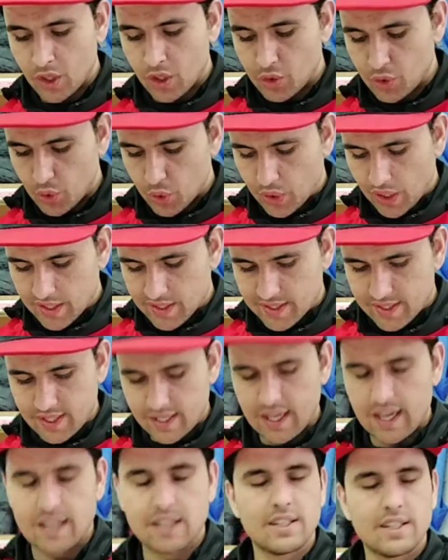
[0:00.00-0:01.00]
you can
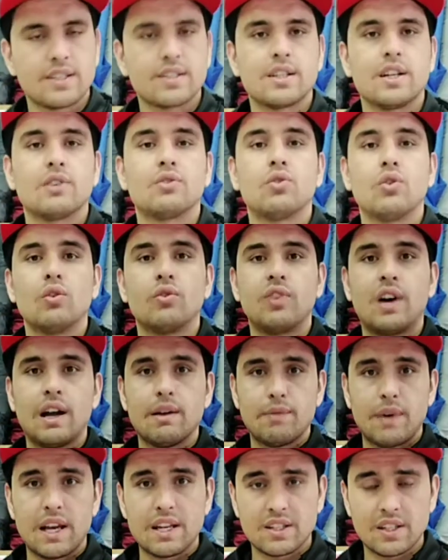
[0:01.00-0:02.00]
see I just cut for 5
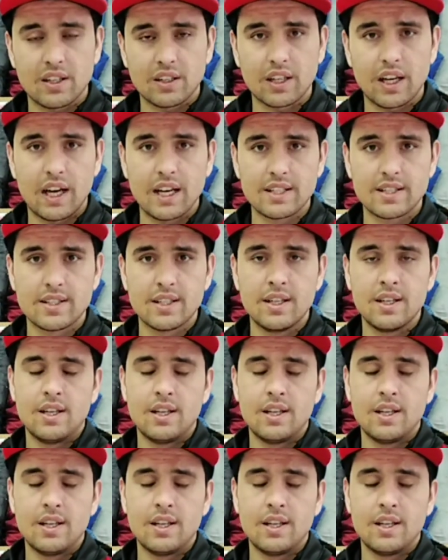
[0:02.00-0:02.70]
by 10 guys.